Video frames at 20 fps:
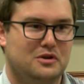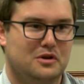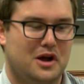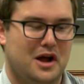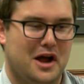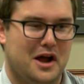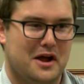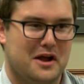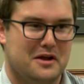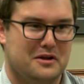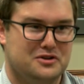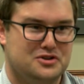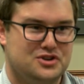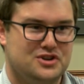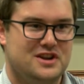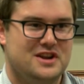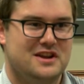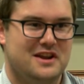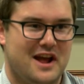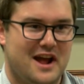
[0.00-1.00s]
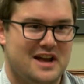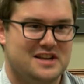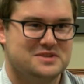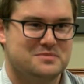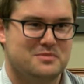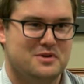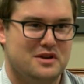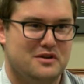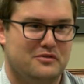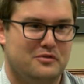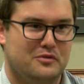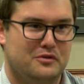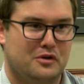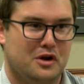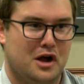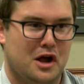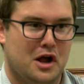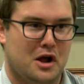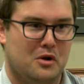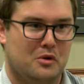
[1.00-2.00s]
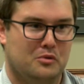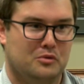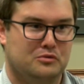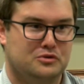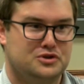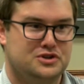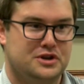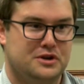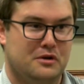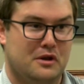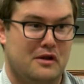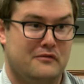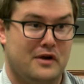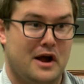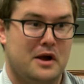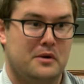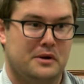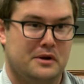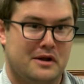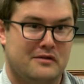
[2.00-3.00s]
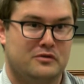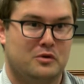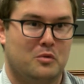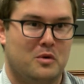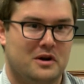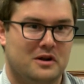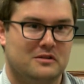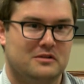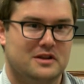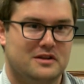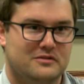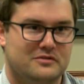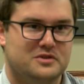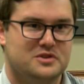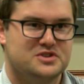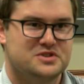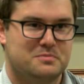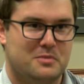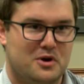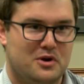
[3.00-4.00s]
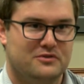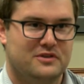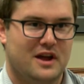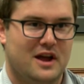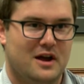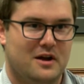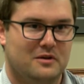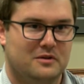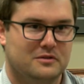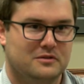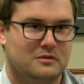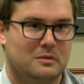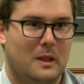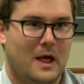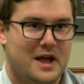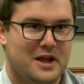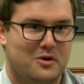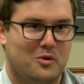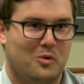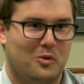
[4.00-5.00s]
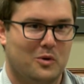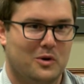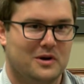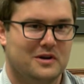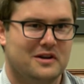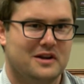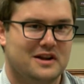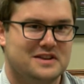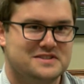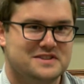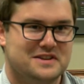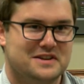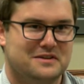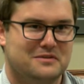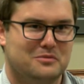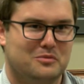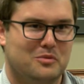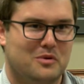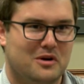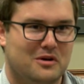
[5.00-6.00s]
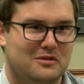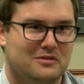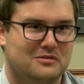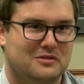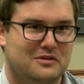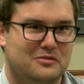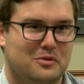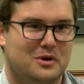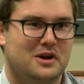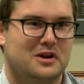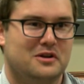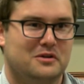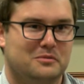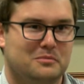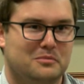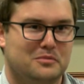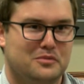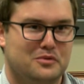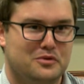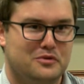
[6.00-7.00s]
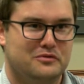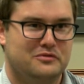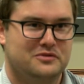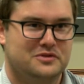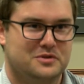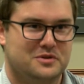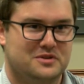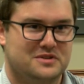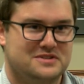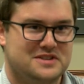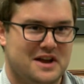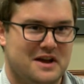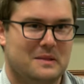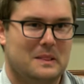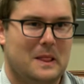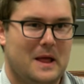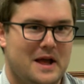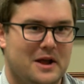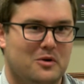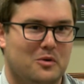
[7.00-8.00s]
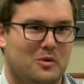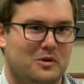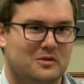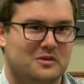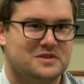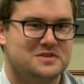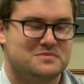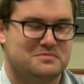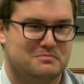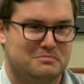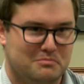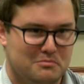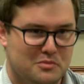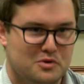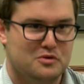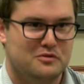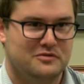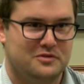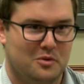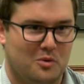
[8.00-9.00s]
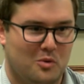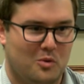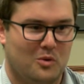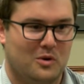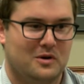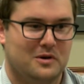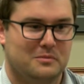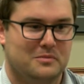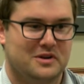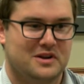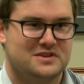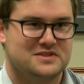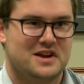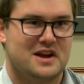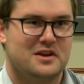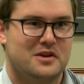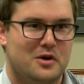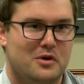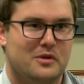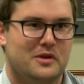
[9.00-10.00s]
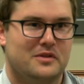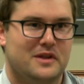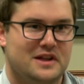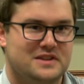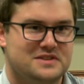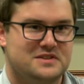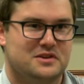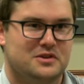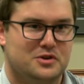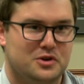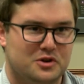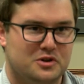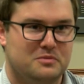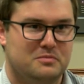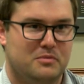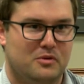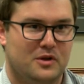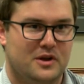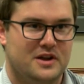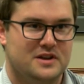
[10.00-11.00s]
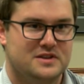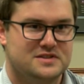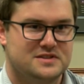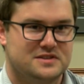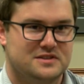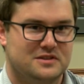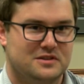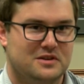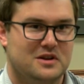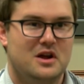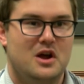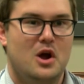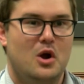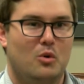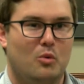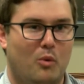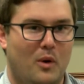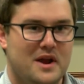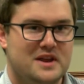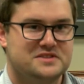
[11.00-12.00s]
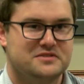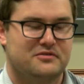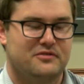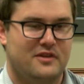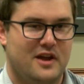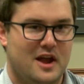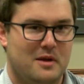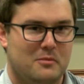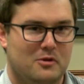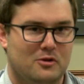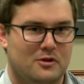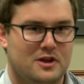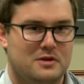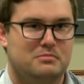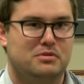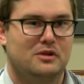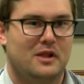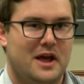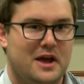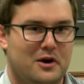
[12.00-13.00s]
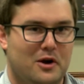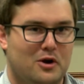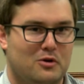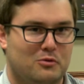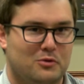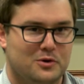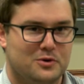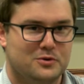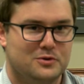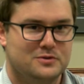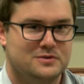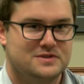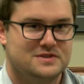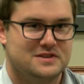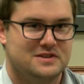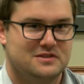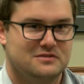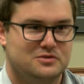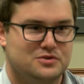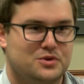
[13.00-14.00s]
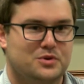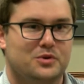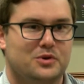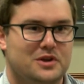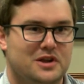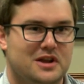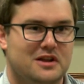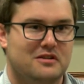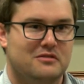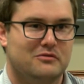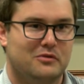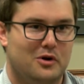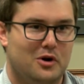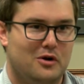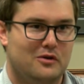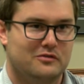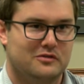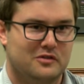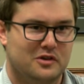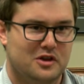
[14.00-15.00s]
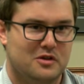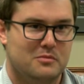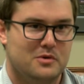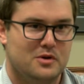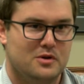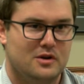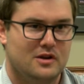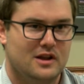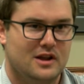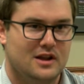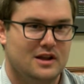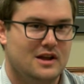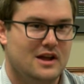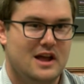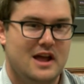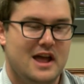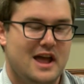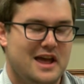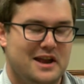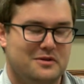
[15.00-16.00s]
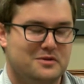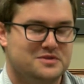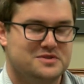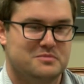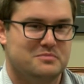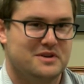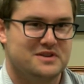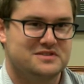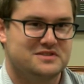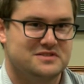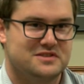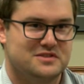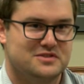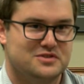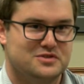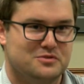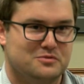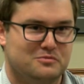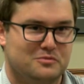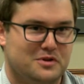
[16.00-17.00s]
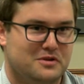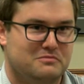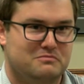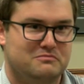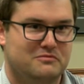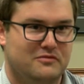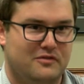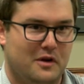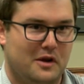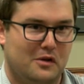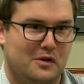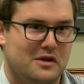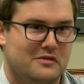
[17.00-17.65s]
uh, and she had asked me if uh, she if I would ever want to live in a small town like Ord, and I said, well, if we're going to move to a town like Ord, let's move to Ord because I know that that's a good place to raise a family, plant our roots, and truly get involved in the community. And it was the best decision we frankly